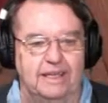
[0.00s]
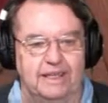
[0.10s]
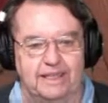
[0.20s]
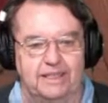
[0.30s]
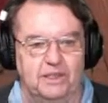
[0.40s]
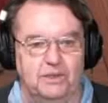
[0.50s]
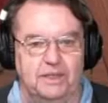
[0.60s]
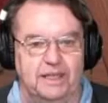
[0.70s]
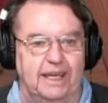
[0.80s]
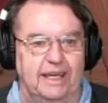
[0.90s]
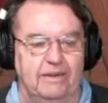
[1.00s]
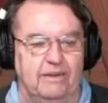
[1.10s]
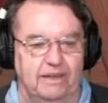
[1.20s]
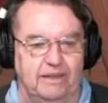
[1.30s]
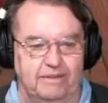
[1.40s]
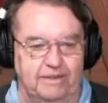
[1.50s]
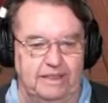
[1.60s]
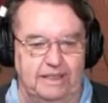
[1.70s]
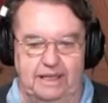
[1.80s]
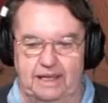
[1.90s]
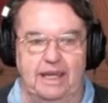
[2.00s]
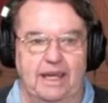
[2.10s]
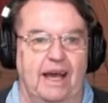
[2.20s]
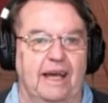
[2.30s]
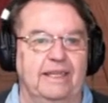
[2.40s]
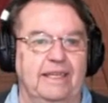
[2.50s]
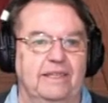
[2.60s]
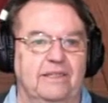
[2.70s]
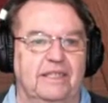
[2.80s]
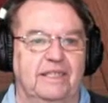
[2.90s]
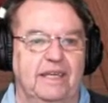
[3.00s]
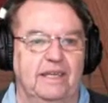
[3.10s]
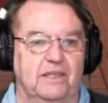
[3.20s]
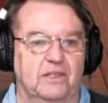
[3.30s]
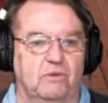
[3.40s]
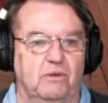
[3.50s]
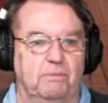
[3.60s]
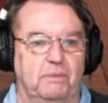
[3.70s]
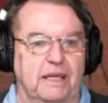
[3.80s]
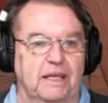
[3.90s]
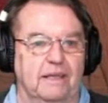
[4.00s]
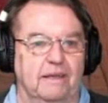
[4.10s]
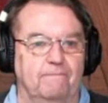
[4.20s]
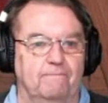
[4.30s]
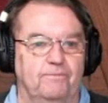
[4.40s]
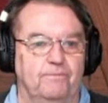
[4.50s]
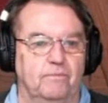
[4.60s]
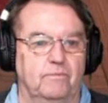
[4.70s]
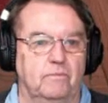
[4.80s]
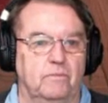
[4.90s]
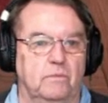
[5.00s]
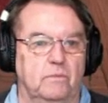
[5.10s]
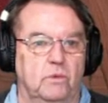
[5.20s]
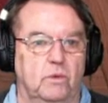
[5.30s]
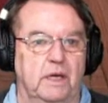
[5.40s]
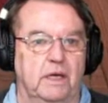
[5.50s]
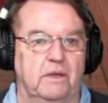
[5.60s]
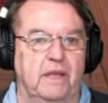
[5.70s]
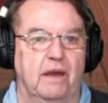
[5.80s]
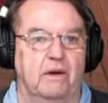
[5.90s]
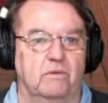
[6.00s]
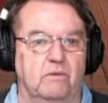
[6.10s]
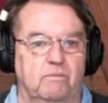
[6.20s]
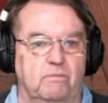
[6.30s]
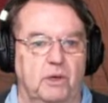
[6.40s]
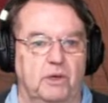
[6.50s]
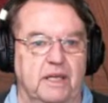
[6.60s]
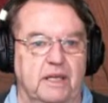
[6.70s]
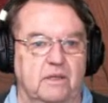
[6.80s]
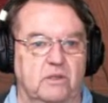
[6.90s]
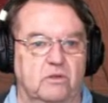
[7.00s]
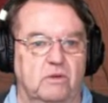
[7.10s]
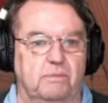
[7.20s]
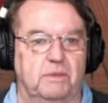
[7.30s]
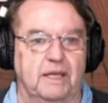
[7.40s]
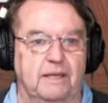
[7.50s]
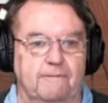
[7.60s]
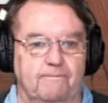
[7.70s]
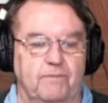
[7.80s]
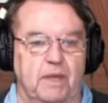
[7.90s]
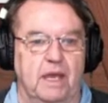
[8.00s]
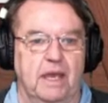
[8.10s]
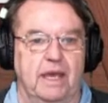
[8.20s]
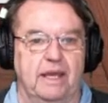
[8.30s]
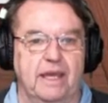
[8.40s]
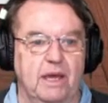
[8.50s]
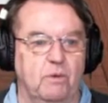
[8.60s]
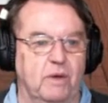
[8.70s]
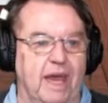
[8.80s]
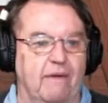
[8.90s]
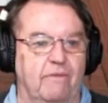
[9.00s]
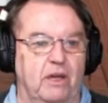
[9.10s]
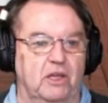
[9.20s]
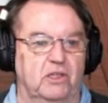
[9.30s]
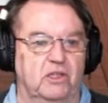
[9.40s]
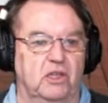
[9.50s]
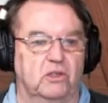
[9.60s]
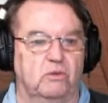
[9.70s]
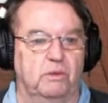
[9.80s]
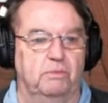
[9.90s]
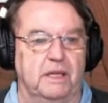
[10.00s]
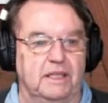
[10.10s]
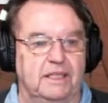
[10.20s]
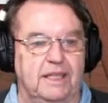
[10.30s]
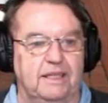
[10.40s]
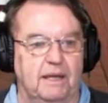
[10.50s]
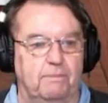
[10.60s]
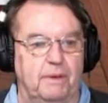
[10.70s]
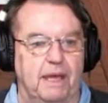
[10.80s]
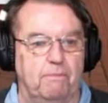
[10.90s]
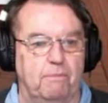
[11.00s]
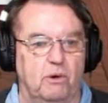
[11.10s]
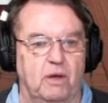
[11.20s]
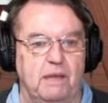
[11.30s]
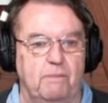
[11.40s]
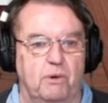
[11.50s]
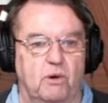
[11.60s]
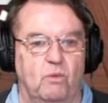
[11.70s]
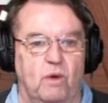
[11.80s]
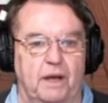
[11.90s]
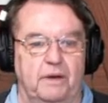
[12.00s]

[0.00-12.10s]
Let's do it again. I need to see the scripting. Where? There. Modding scripting. And here we have the scripting. Setup epoch 1.